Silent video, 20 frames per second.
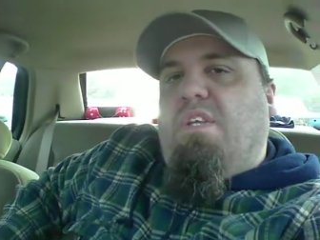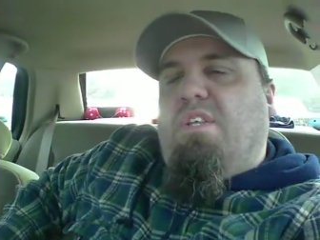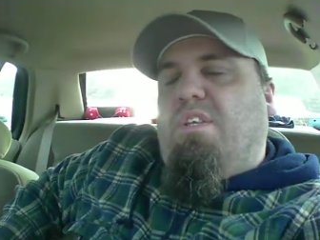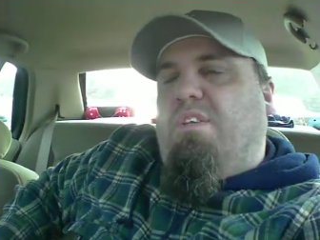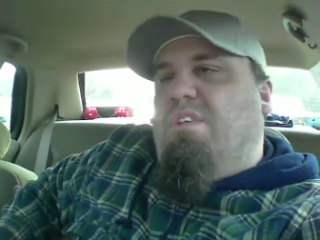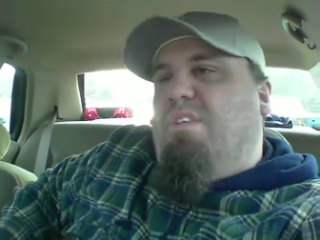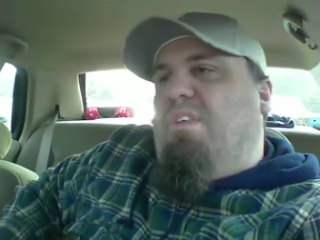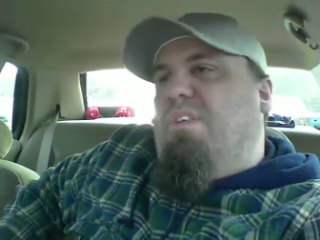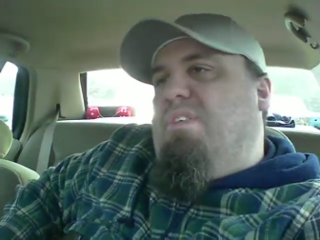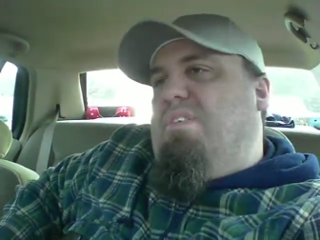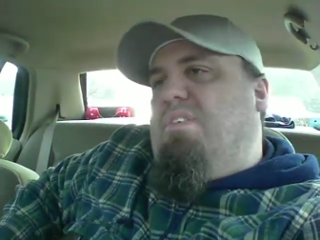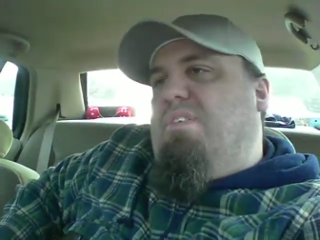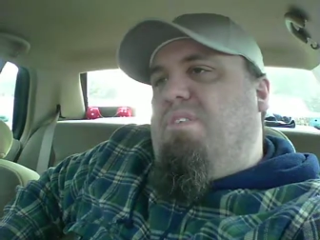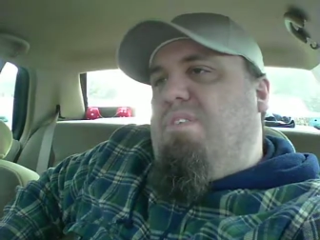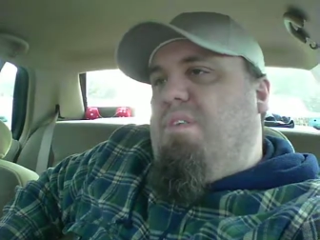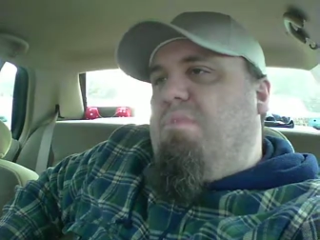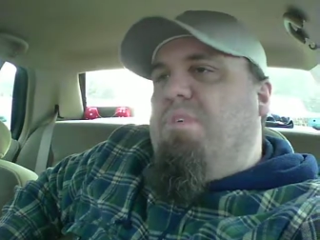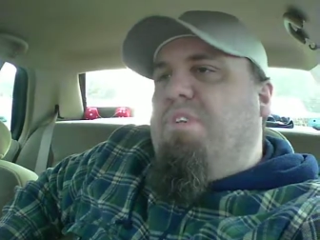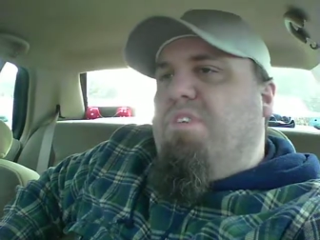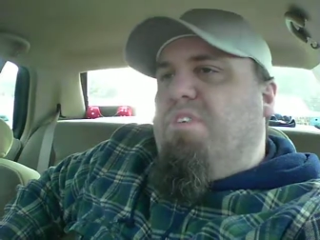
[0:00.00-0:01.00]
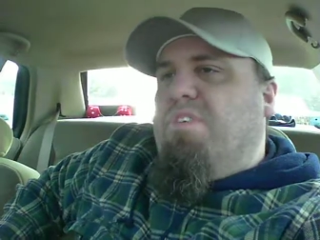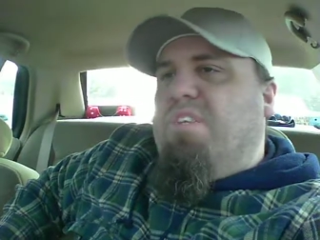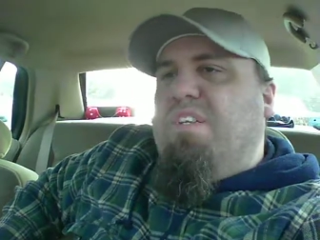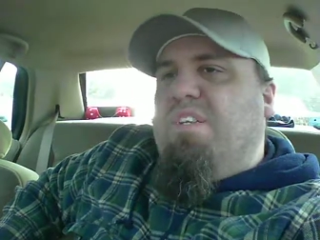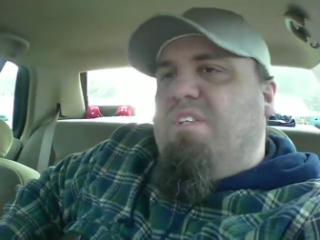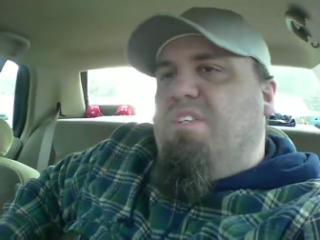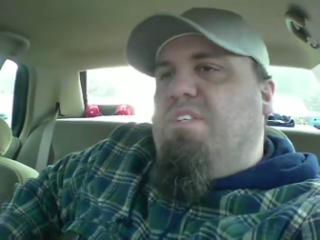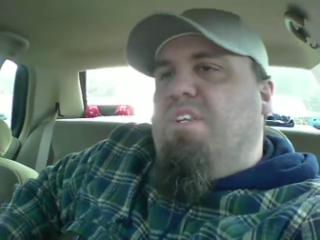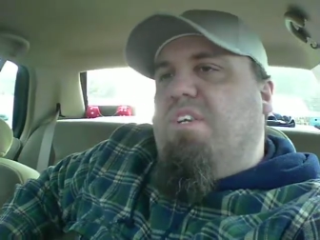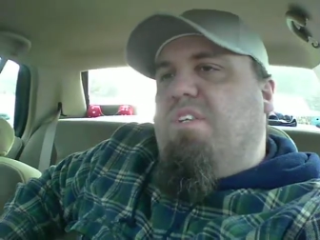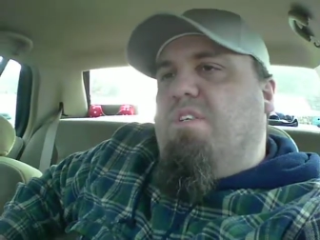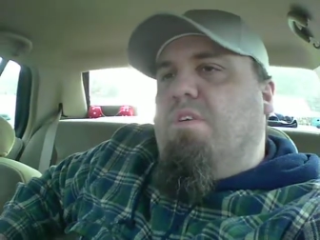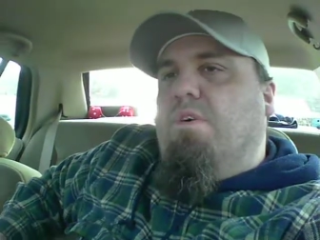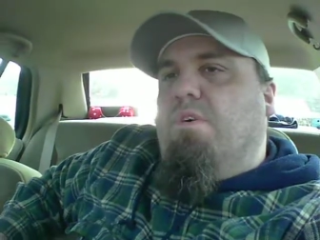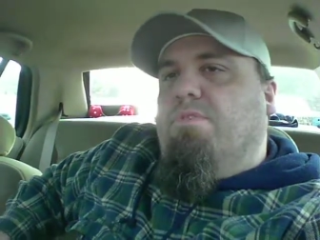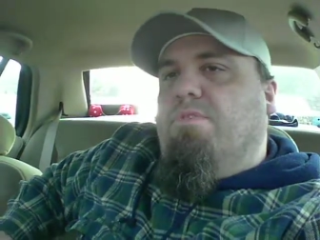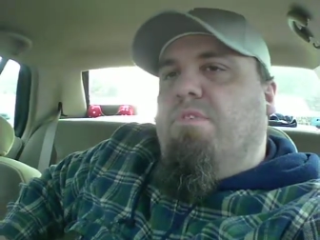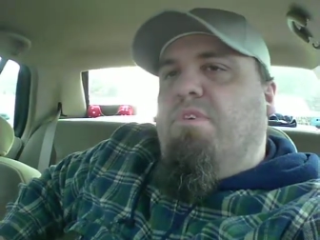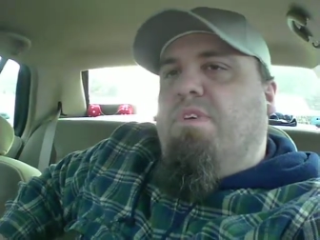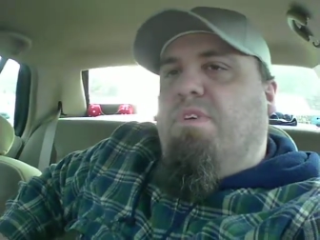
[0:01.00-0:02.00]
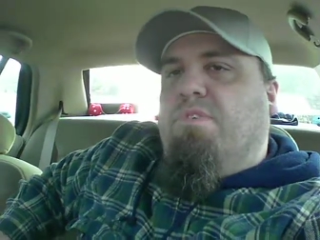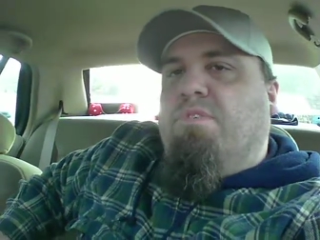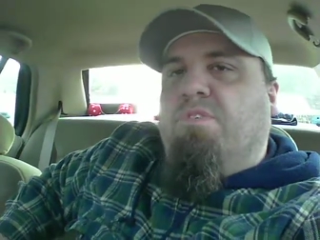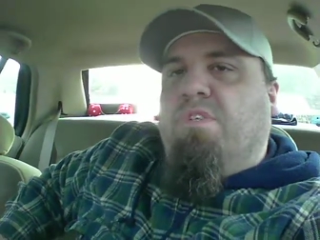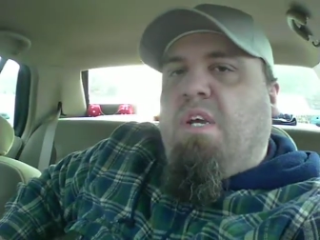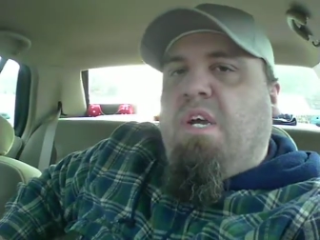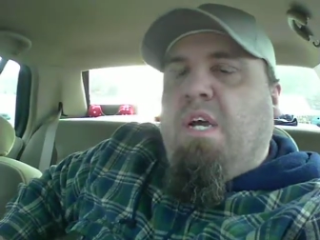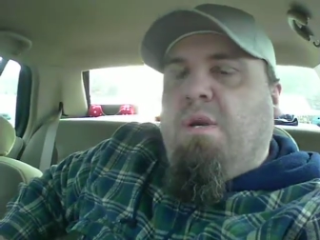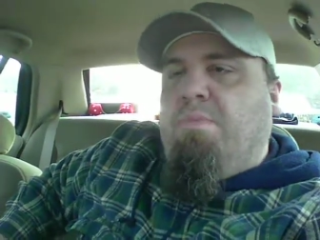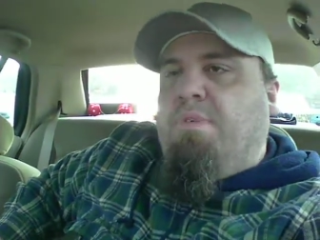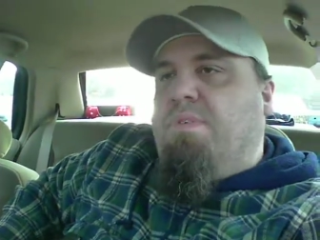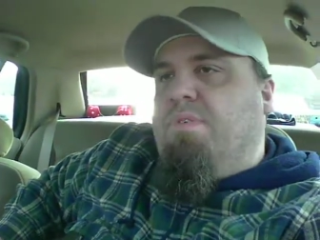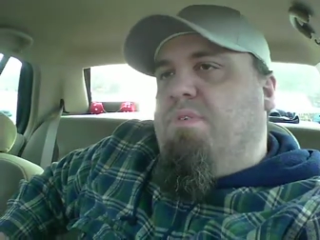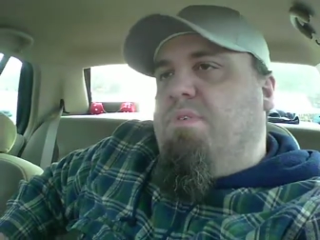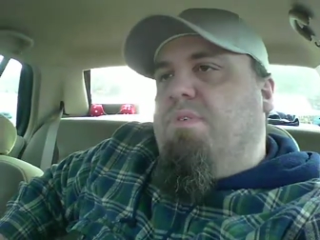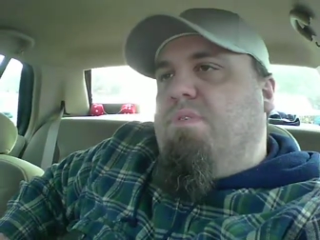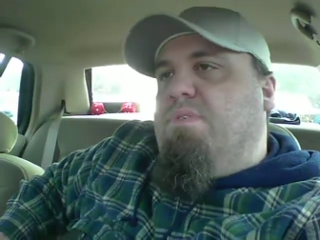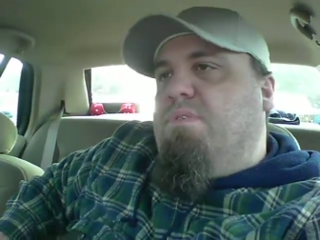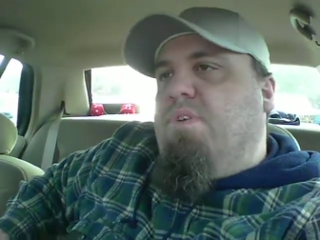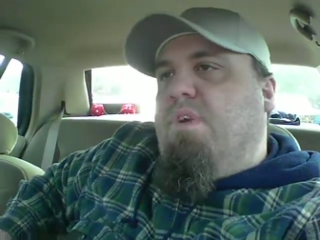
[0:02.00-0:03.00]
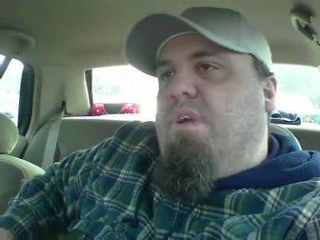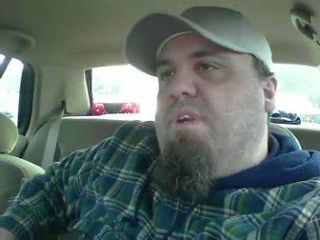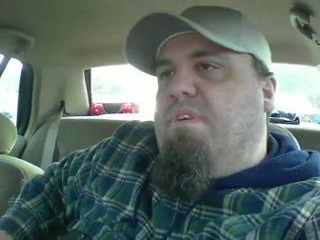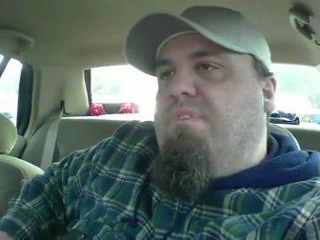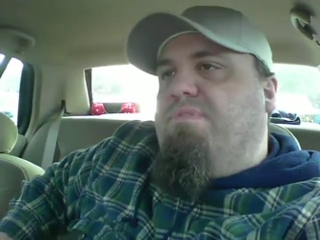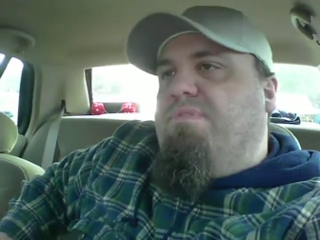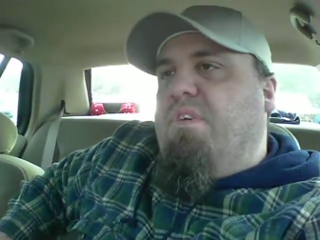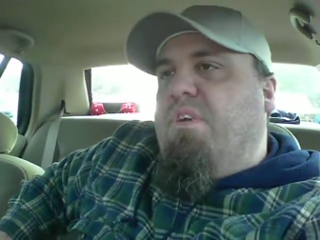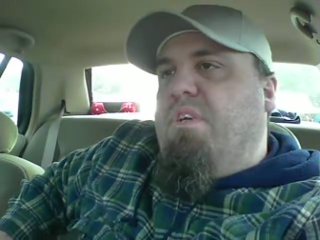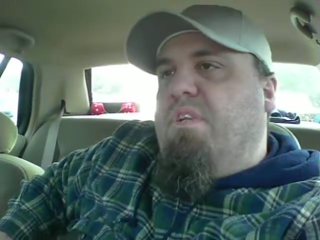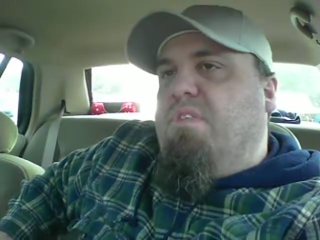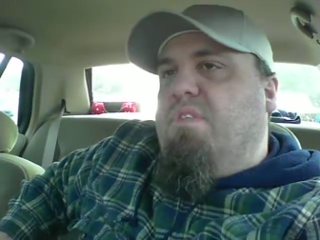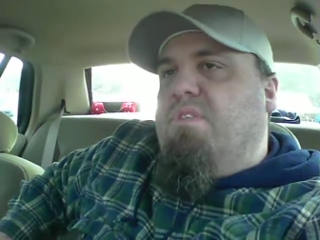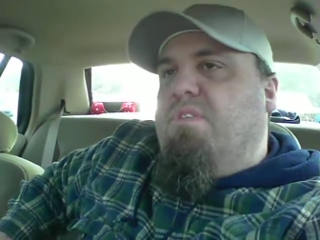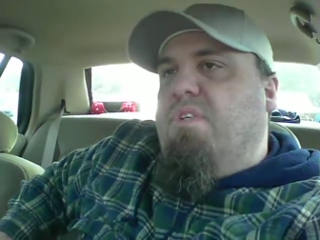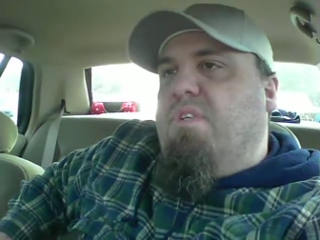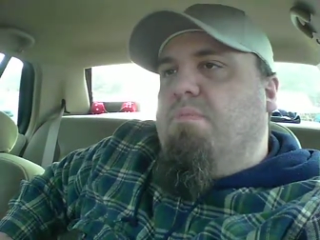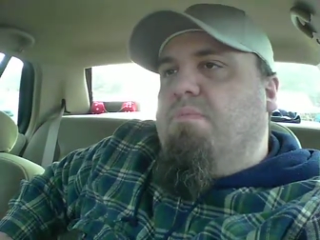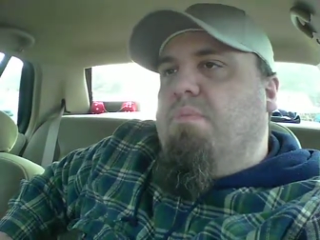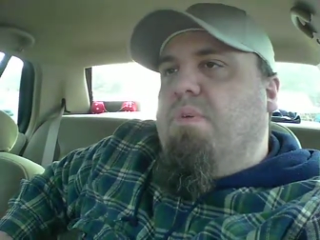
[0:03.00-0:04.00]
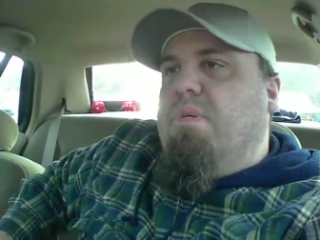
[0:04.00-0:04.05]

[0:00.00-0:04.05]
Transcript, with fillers: you, I, mean, you're getting dicked over at your job and you're trying to find something